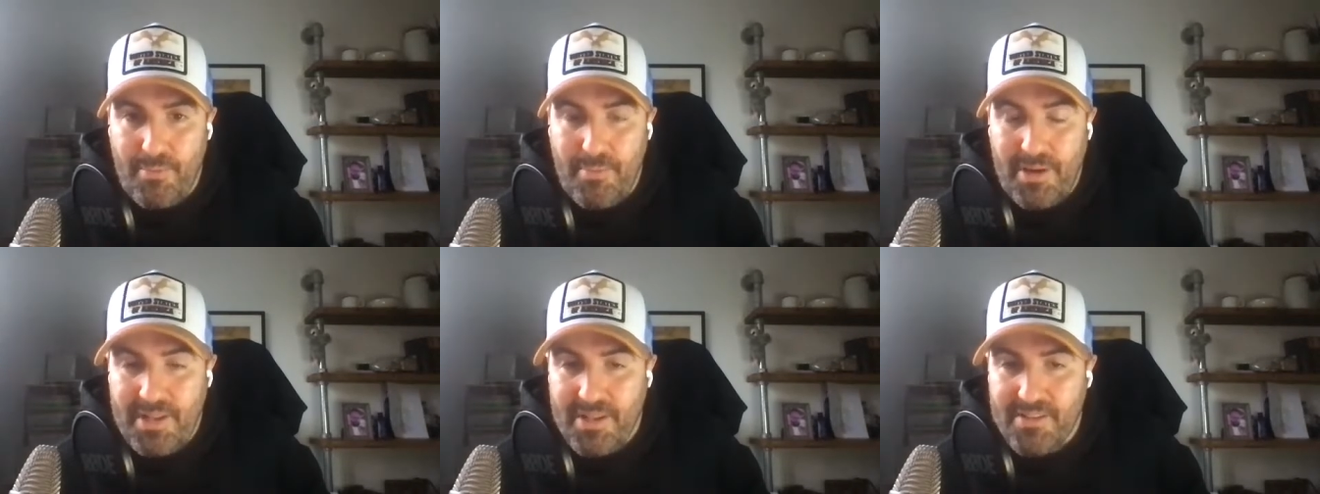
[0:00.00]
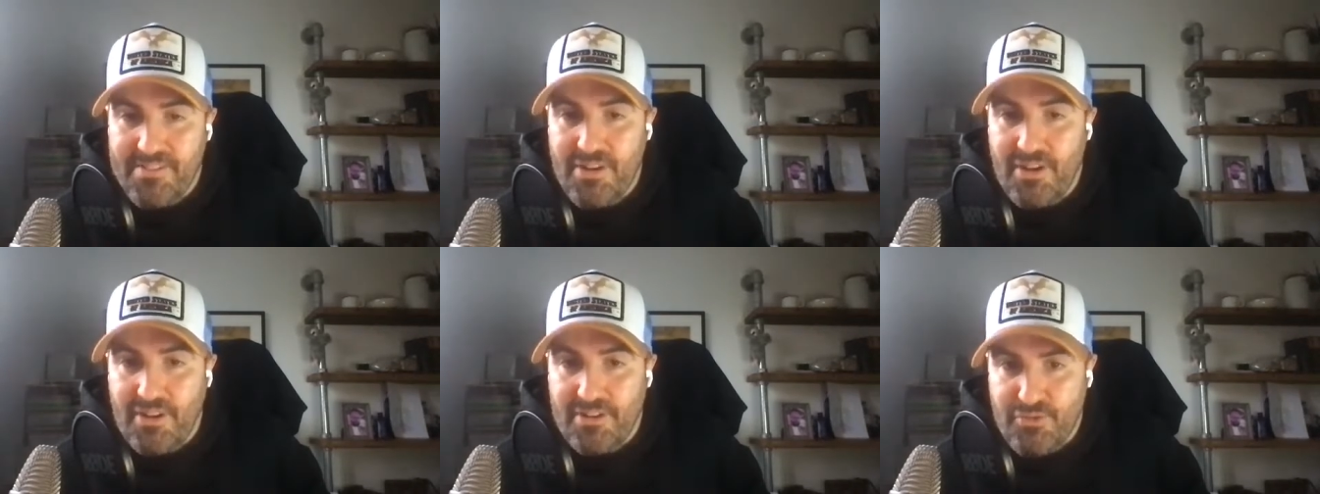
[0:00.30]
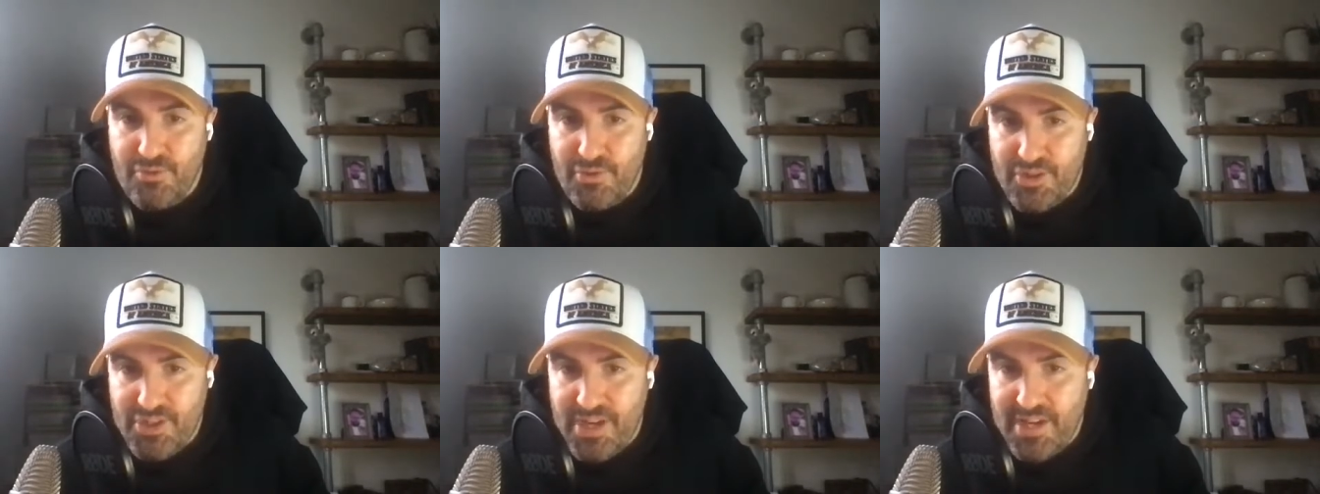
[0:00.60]
form of money and
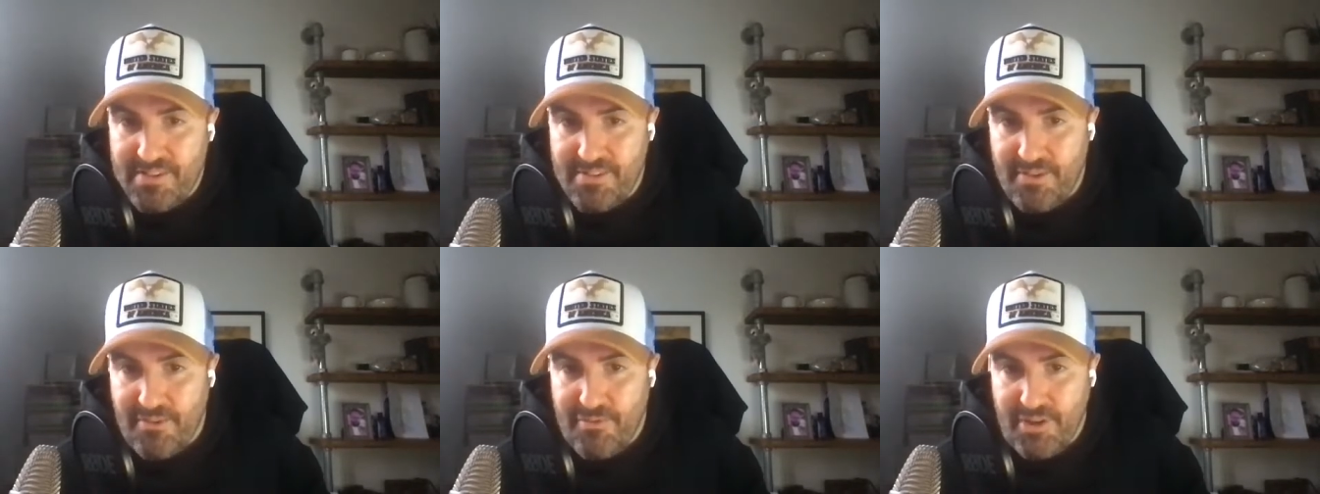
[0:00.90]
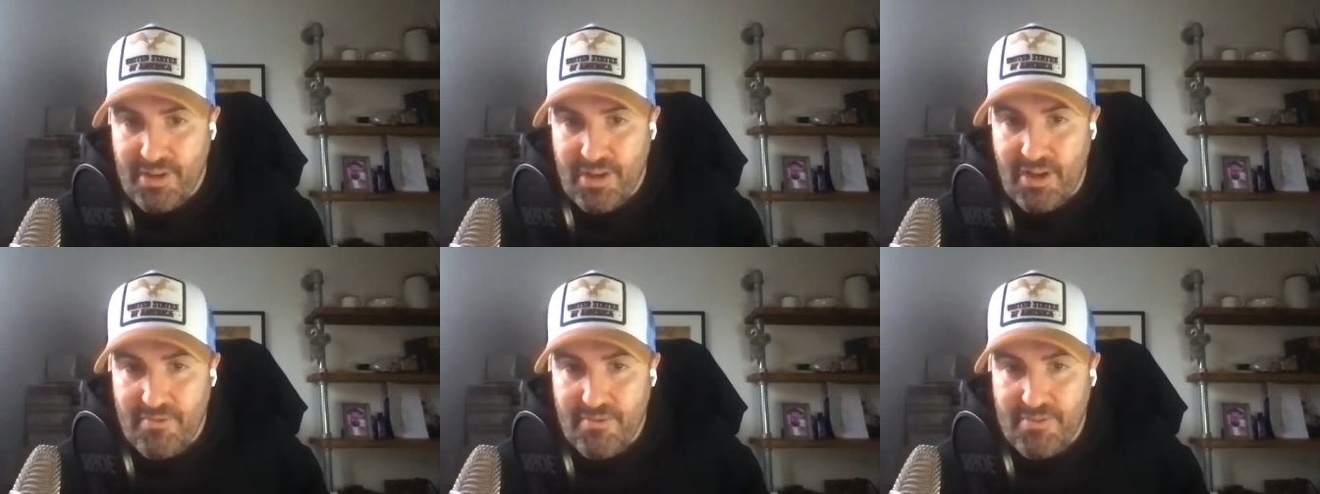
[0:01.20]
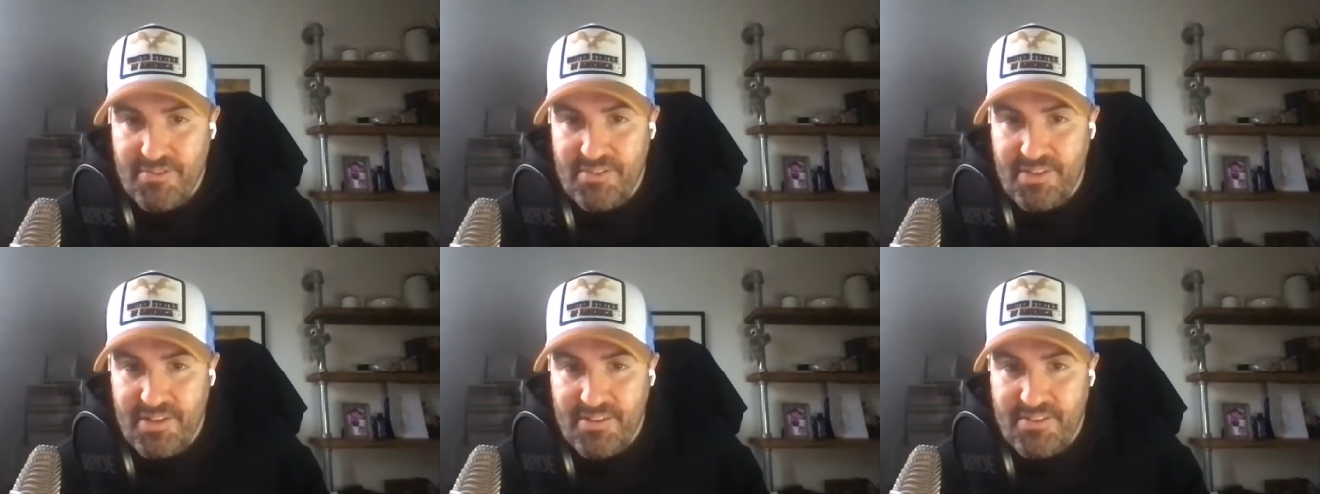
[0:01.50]
start to reject
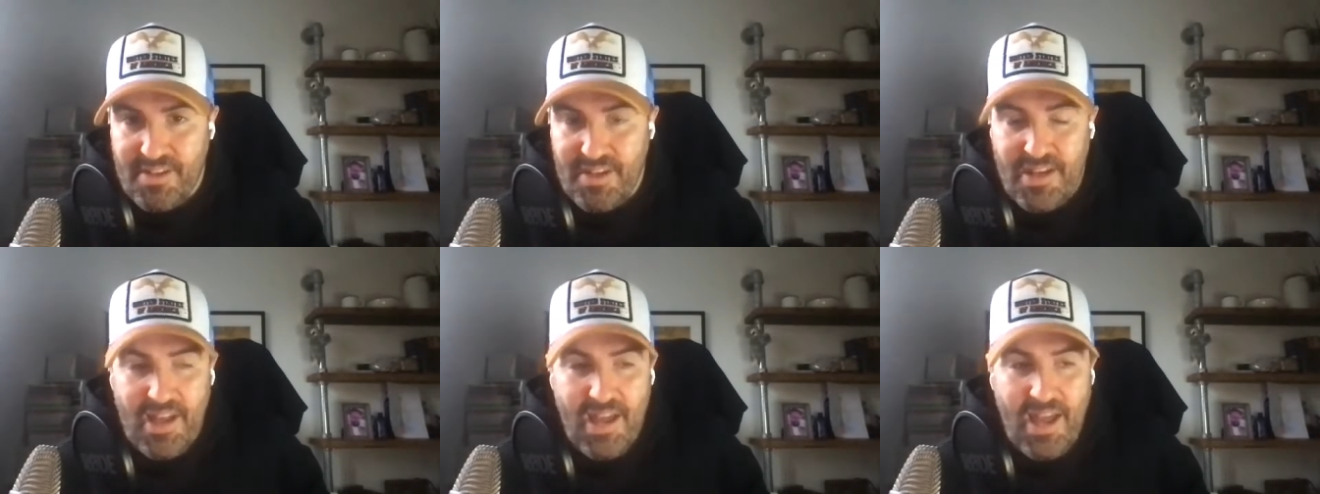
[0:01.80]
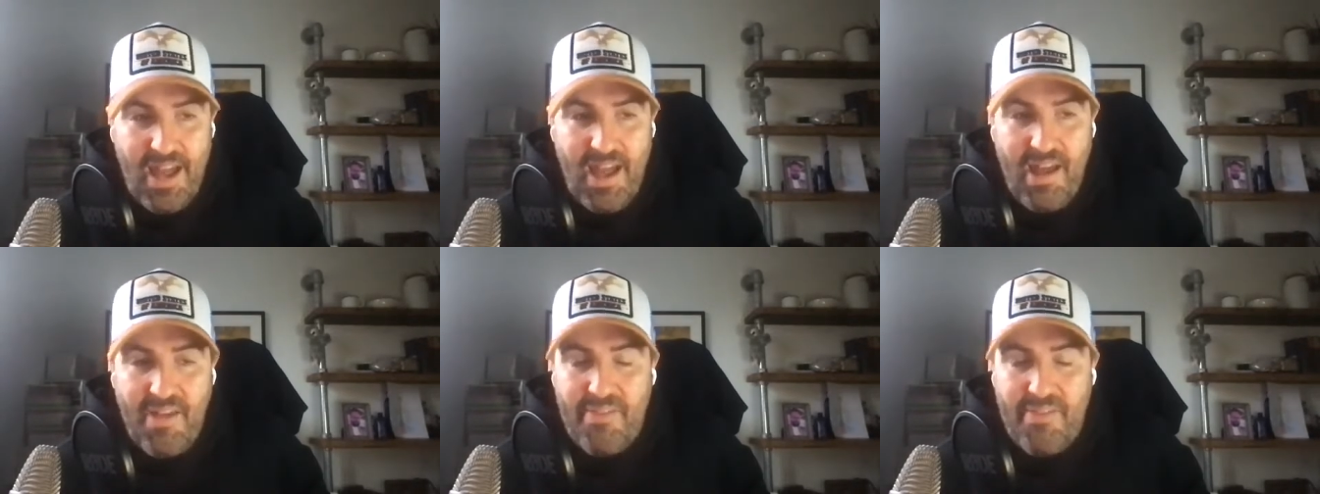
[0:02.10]
sovereign currencies.